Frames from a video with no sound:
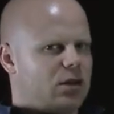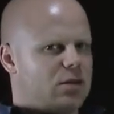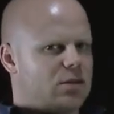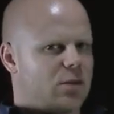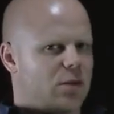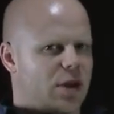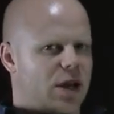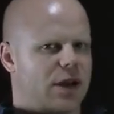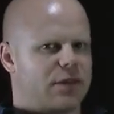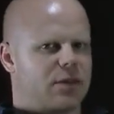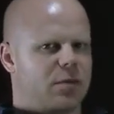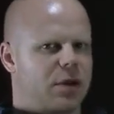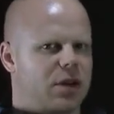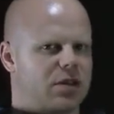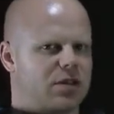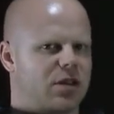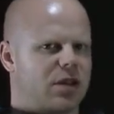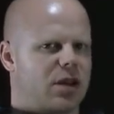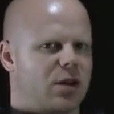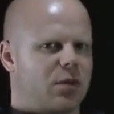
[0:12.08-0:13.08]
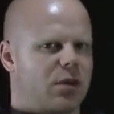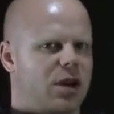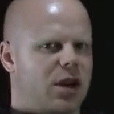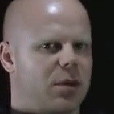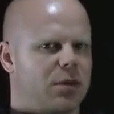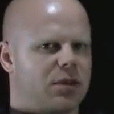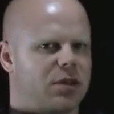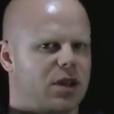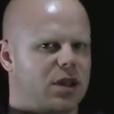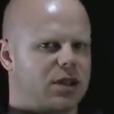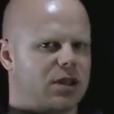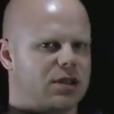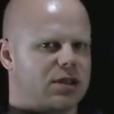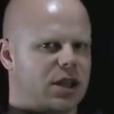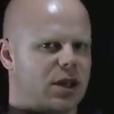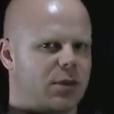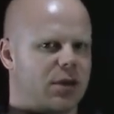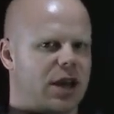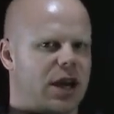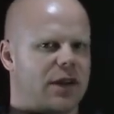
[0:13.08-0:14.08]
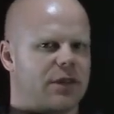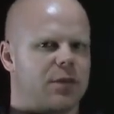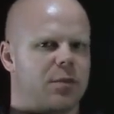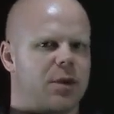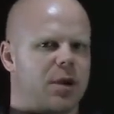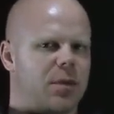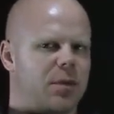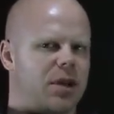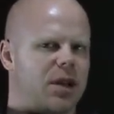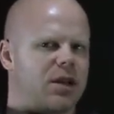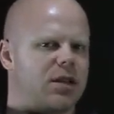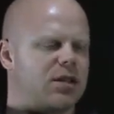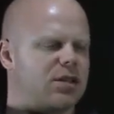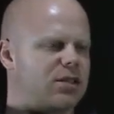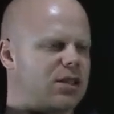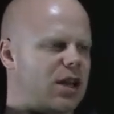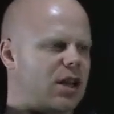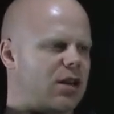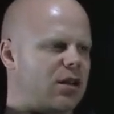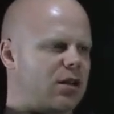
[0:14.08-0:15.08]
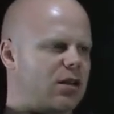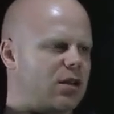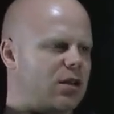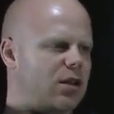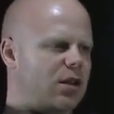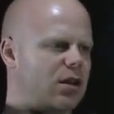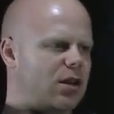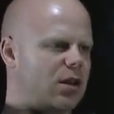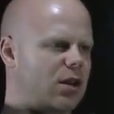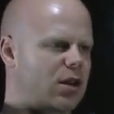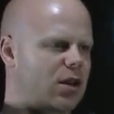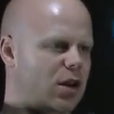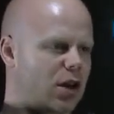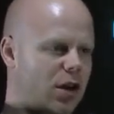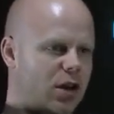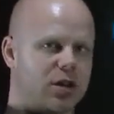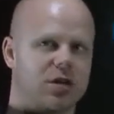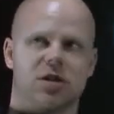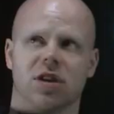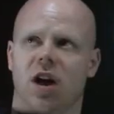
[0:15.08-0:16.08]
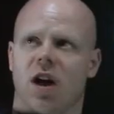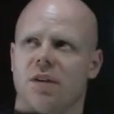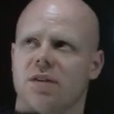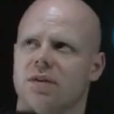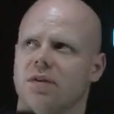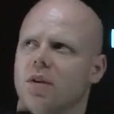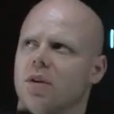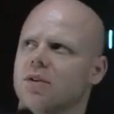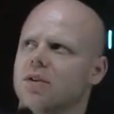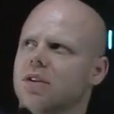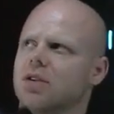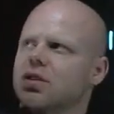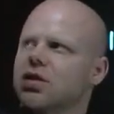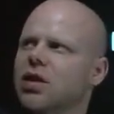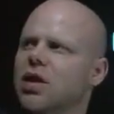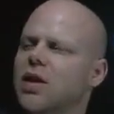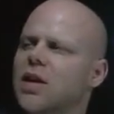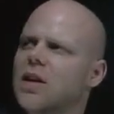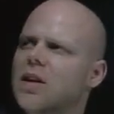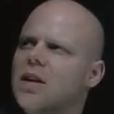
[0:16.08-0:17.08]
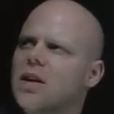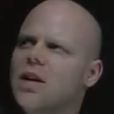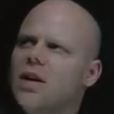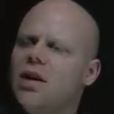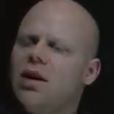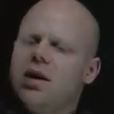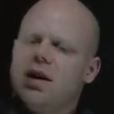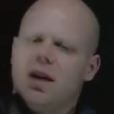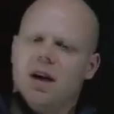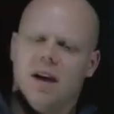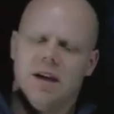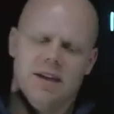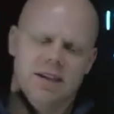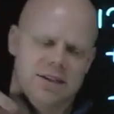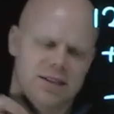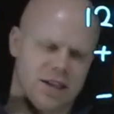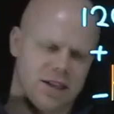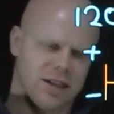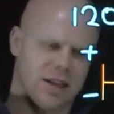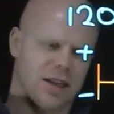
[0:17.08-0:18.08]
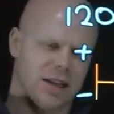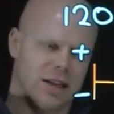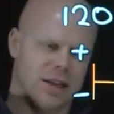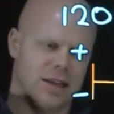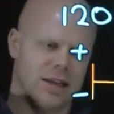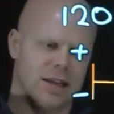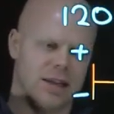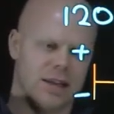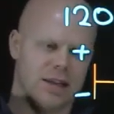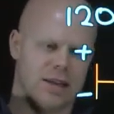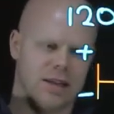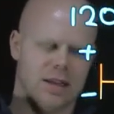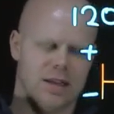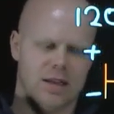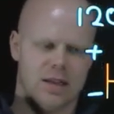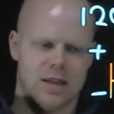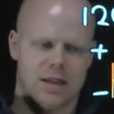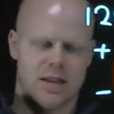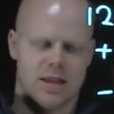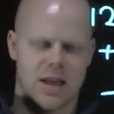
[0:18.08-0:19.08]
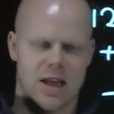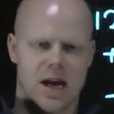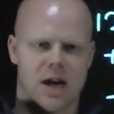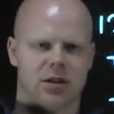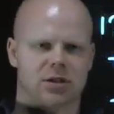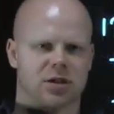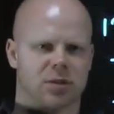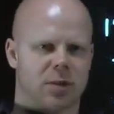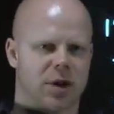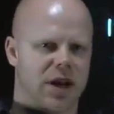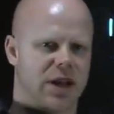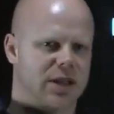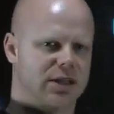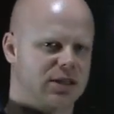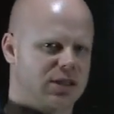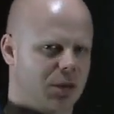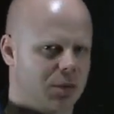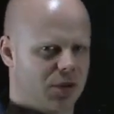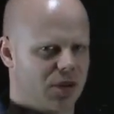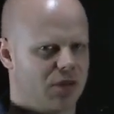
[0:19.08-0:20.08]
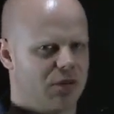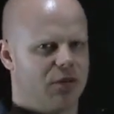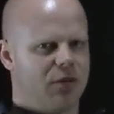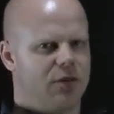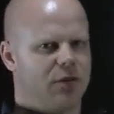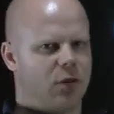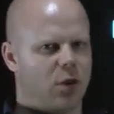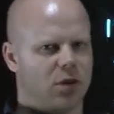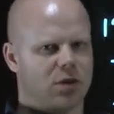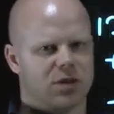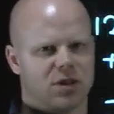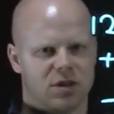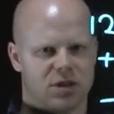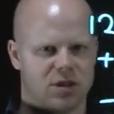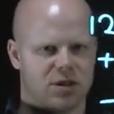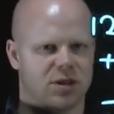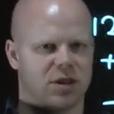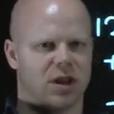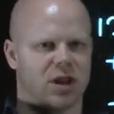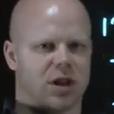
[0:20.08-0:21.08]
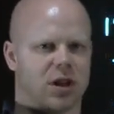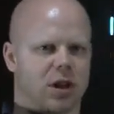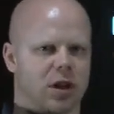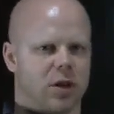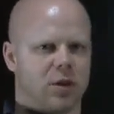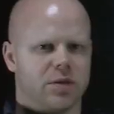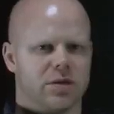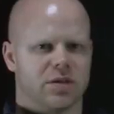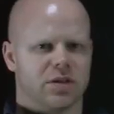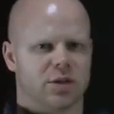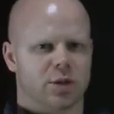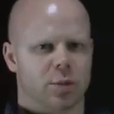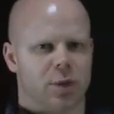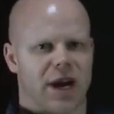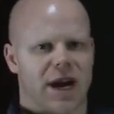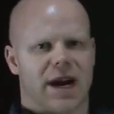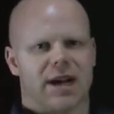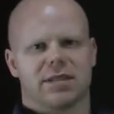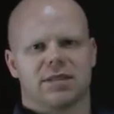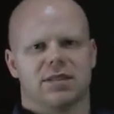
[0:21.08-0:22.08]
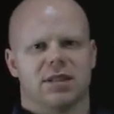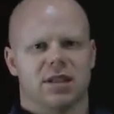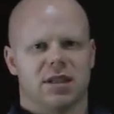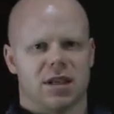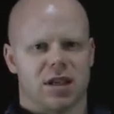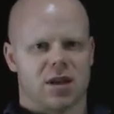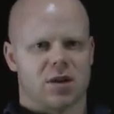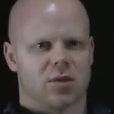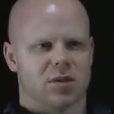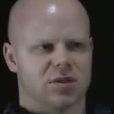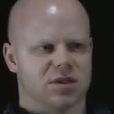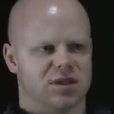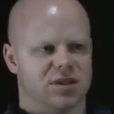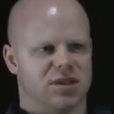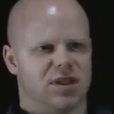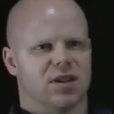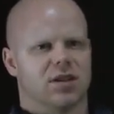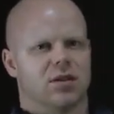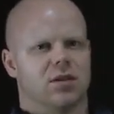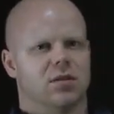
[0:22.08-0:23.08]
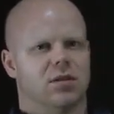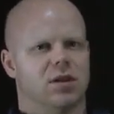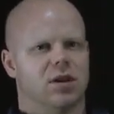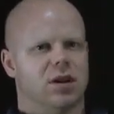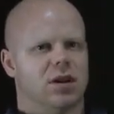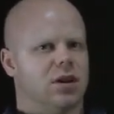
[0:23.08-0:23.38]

So we have to make sure that we're able to understand, we have to be able to understand Kirchhoff's voltage law. And he said that the algebraic sum of the voltages in a closed loop has to equal 0.